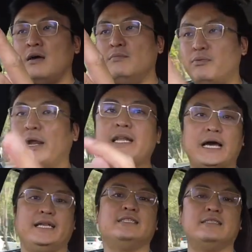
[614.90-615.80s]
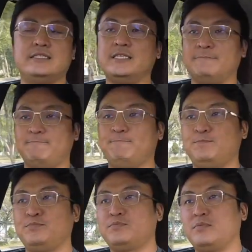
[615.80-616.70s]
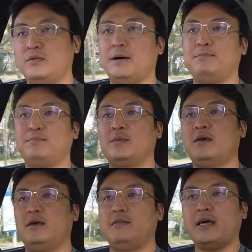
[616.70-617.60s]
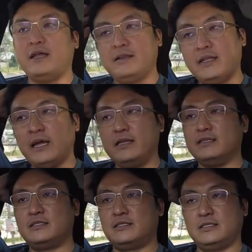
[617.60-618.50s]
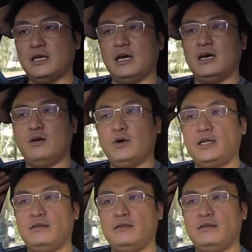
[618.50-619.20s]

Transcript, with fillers: brand identity. Yeah, that that is uh, what